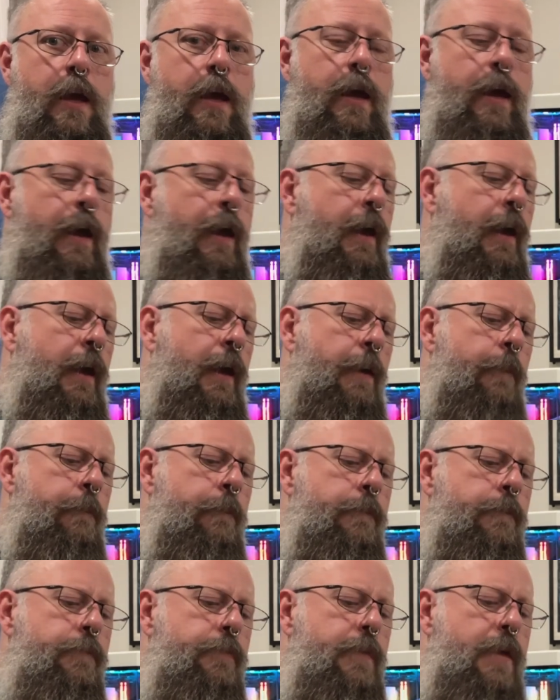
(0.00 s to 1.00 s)

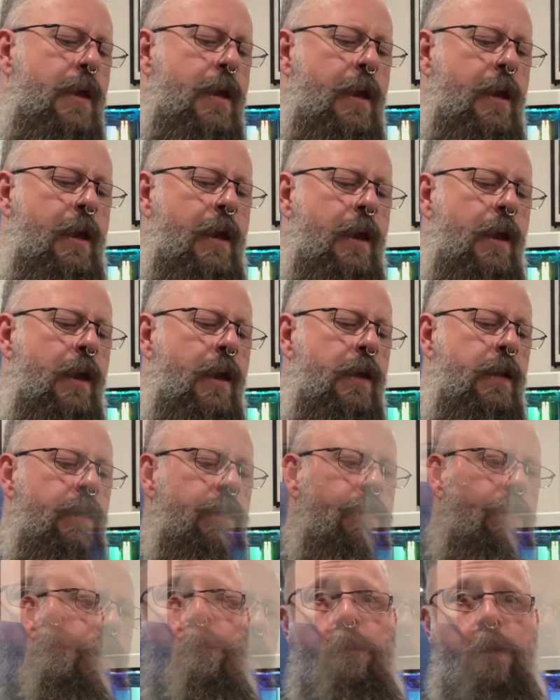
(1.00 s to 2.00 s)

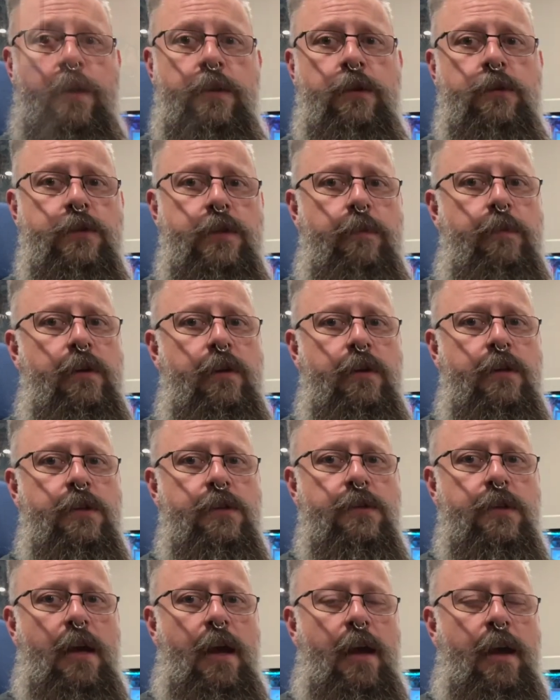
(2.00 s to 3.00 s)
And one of those
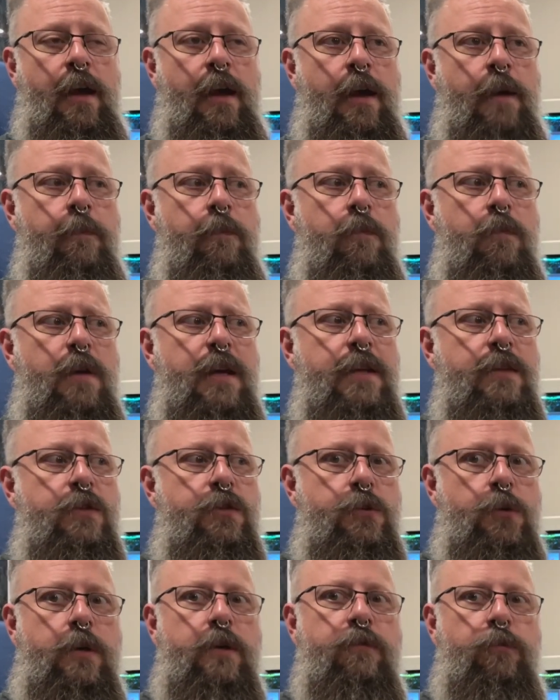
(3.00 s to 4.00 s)
computers, it
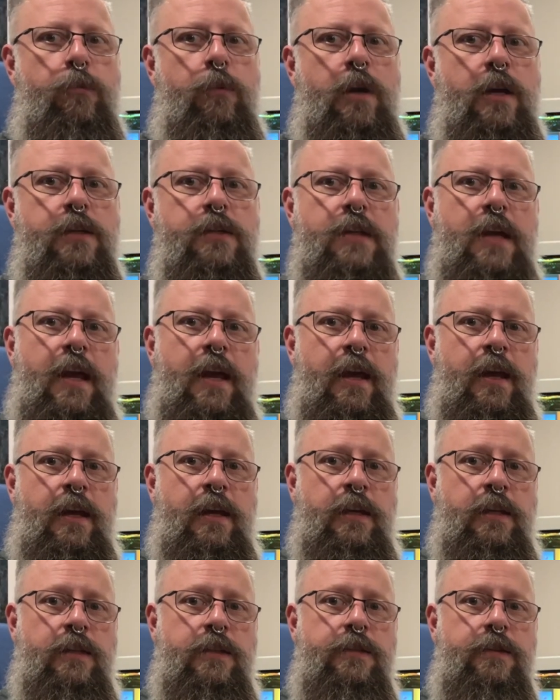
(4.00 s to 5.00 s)
sort of worked,
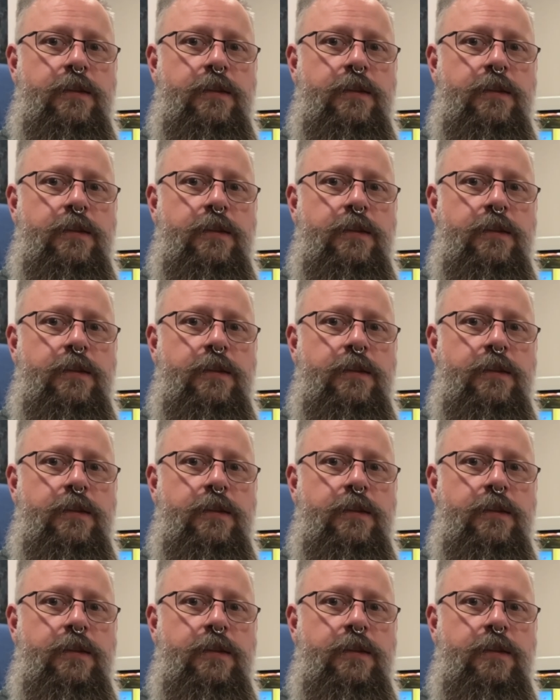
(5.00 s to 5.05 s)
and